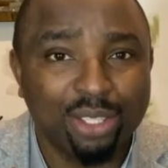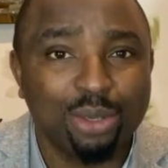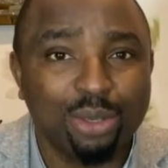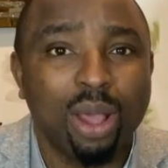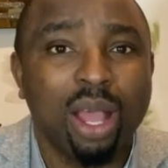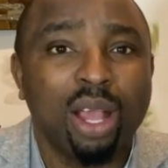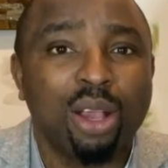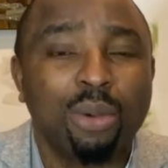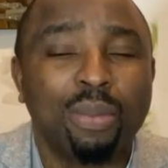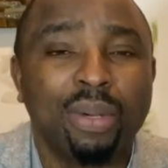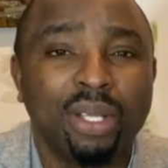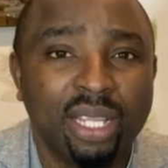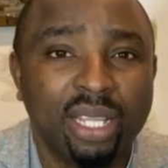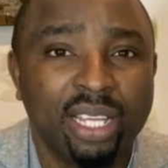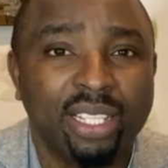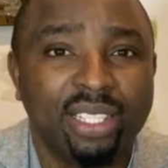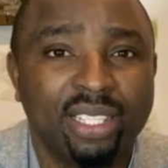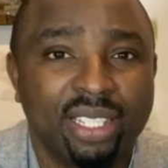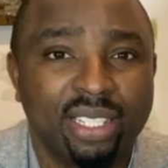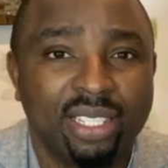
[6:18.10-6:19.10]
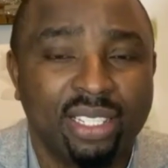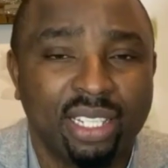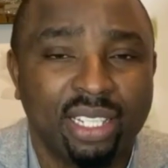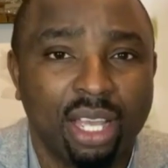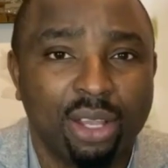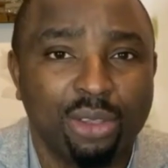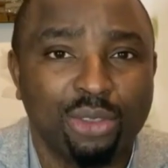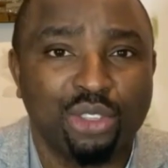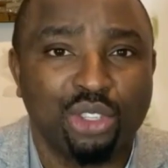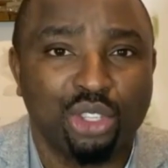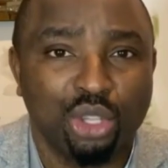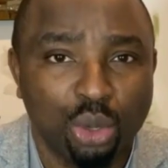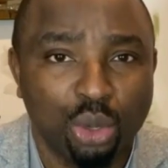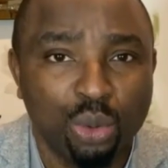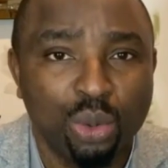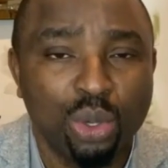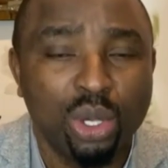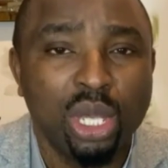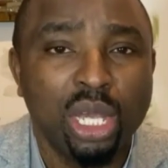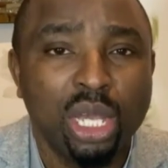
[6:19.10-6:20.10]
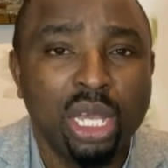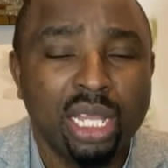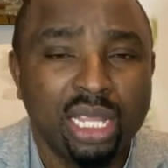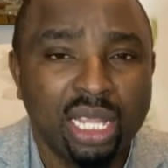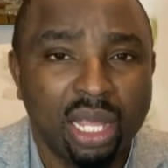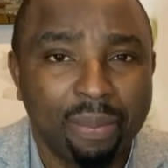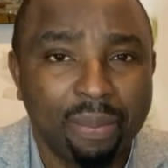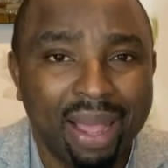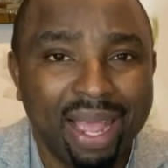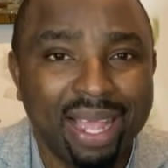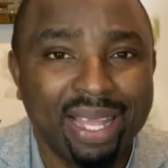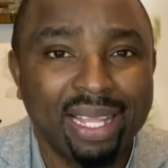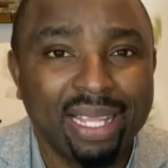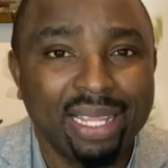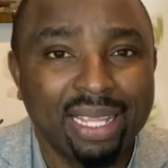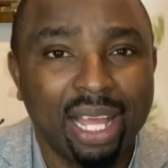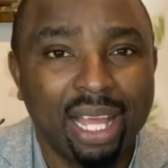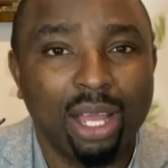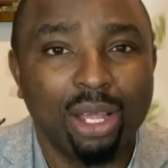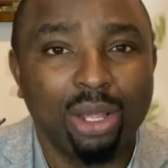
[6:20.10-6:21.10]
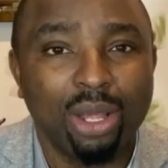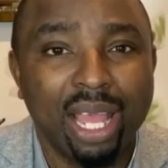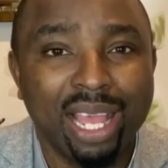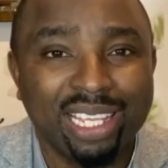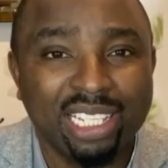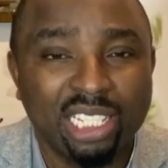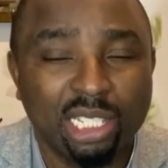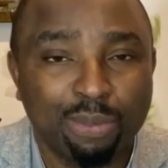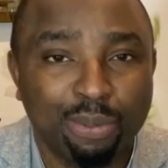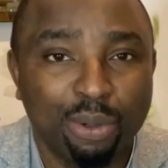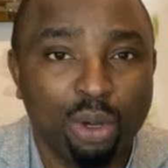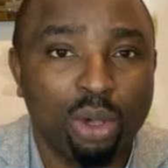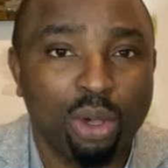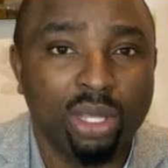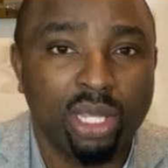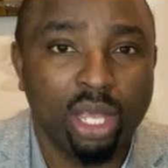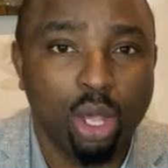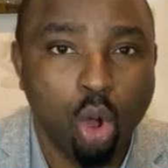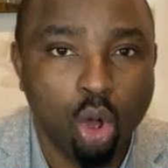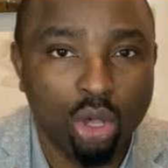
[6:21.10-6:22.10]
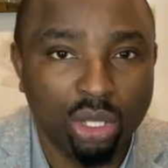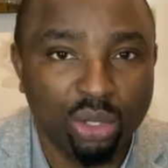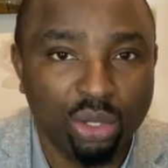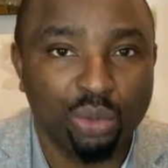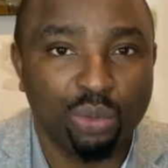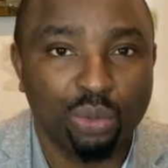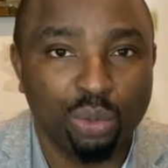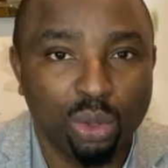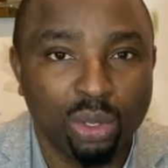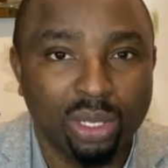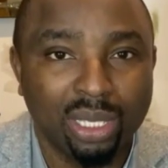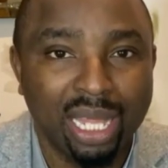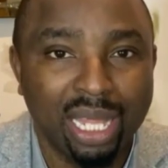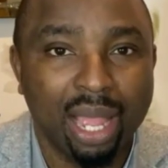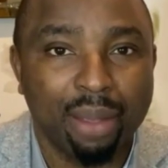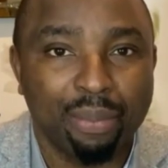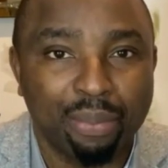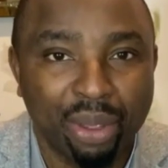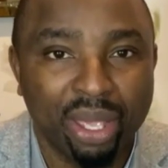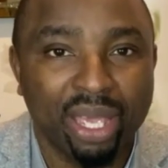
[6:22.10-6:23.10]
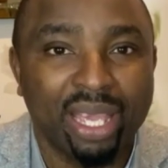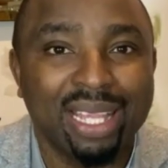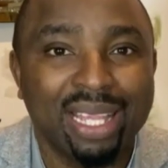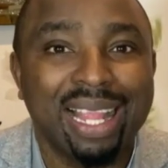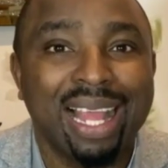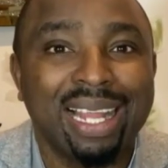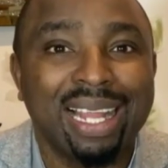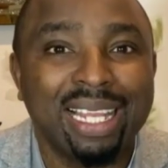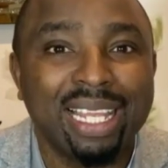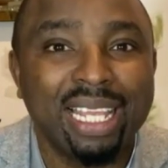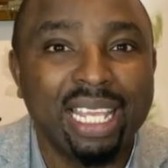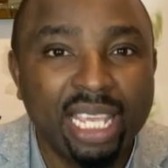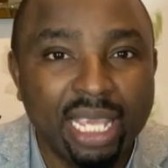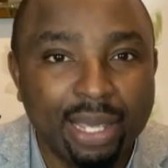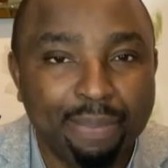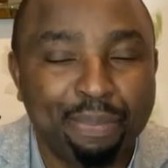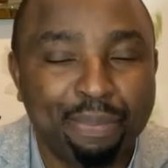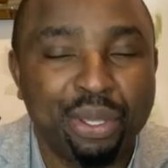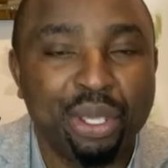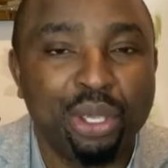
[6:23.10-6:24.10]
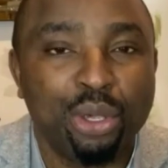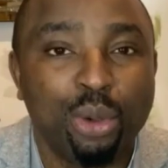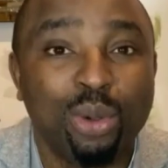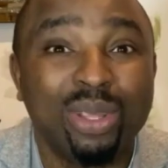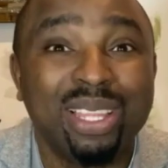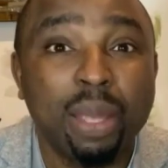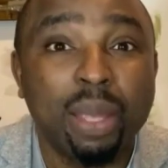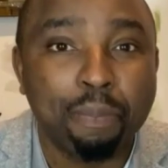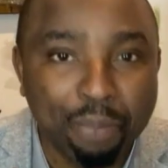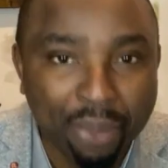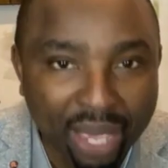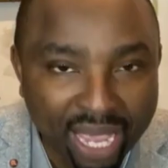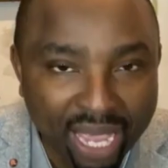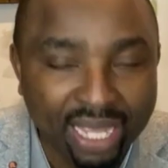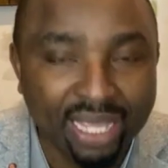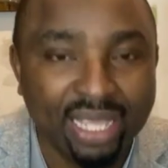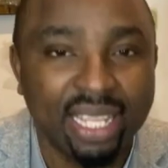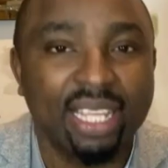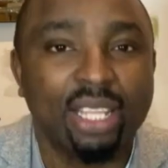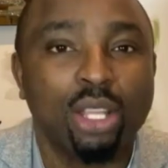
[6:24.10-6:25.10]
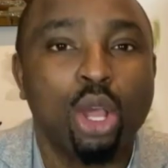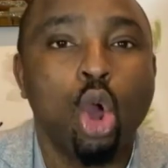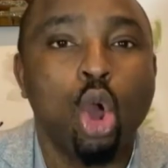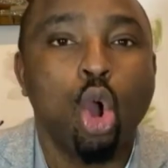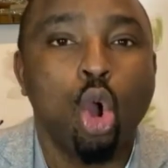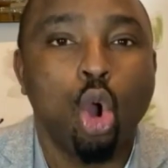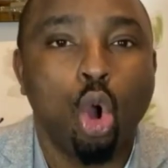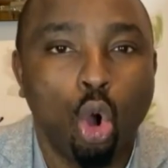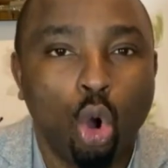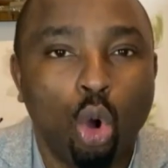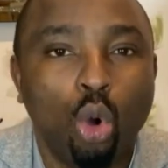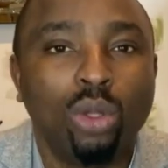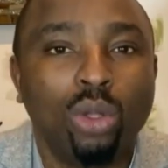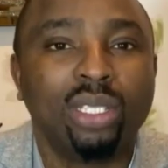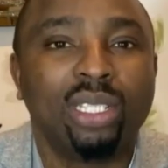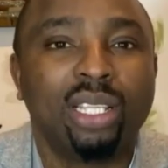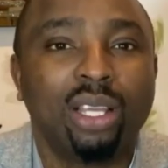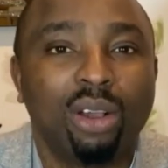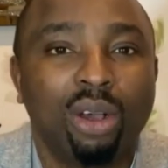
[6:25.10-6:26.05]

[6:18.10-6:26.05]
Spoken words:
accommodate this child. So they might now explore the other route, like bringing an EPO, depending on